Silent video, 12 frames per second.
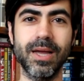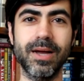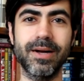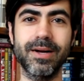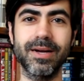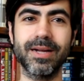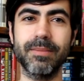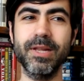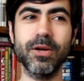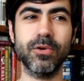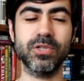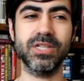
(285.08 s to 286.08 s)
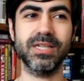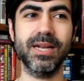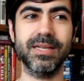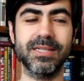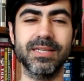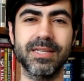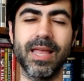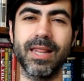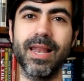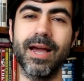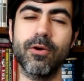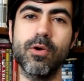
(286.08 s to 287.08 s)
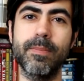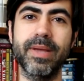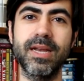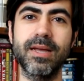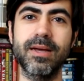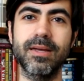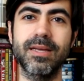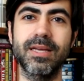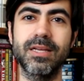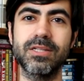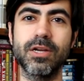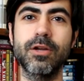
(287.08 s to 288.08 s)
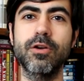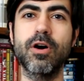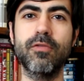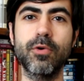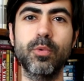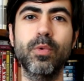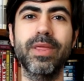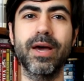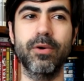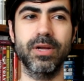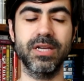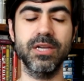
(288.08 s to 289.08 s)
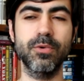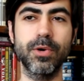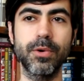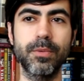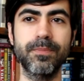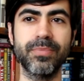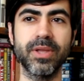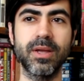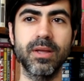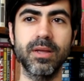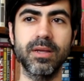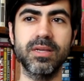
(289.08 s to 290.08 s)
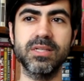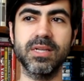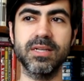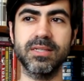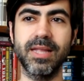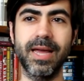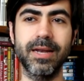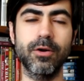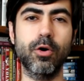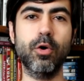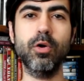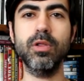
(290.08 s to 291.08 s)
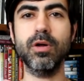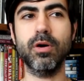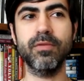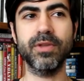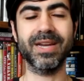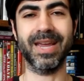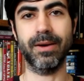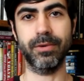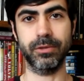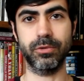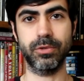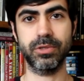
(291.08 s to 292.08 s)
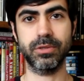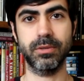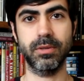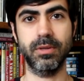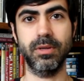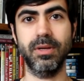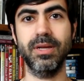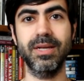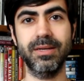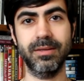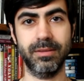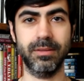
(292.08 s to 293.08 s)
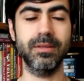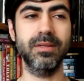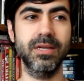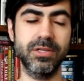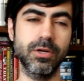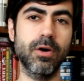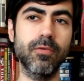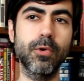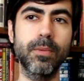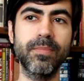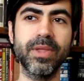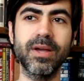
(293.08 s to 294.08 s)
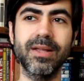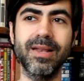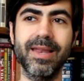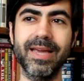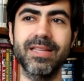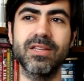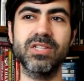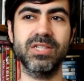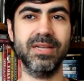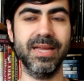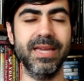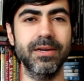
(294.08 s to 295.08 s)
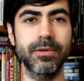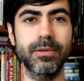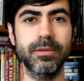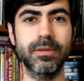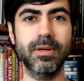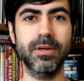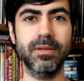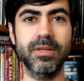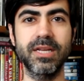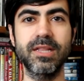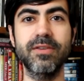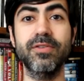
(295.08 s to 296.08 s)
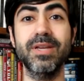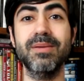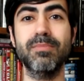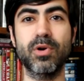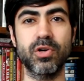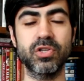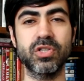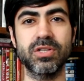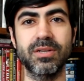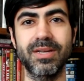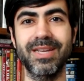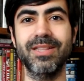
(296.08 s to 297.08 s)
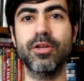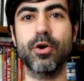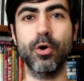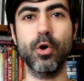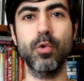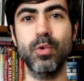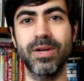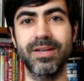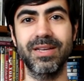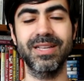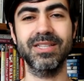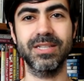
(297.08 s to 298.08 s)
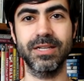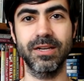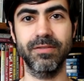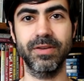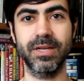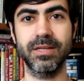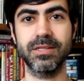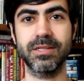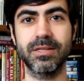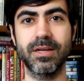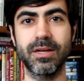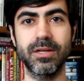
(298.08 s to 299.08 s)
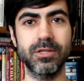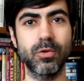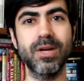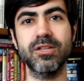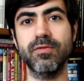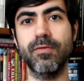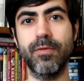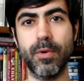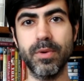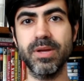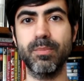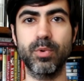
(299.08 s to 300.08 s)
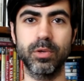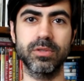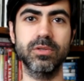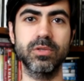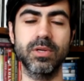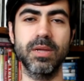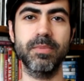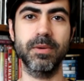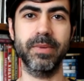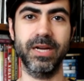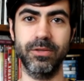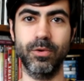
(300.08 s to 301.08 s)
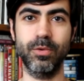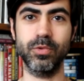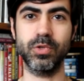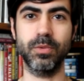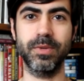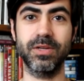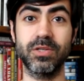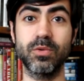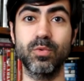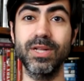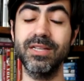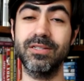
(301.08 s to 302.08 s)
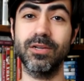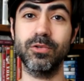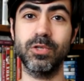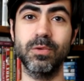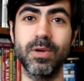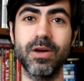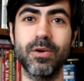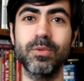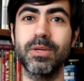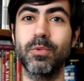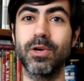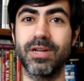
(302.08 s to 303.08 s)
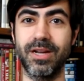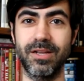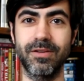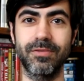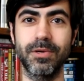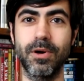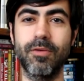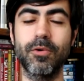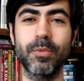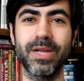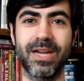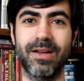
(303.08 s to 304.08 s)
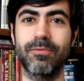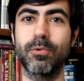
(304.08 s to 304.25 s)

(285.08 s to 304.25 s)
Camilo José Cela says that La Colmena is a novel without a hero. He says that all of the characters in this novel, like the snail, they live immersed in their own insignificance. So that is very important to keep in mind also, because it really tells you not only what kind of a novel we have,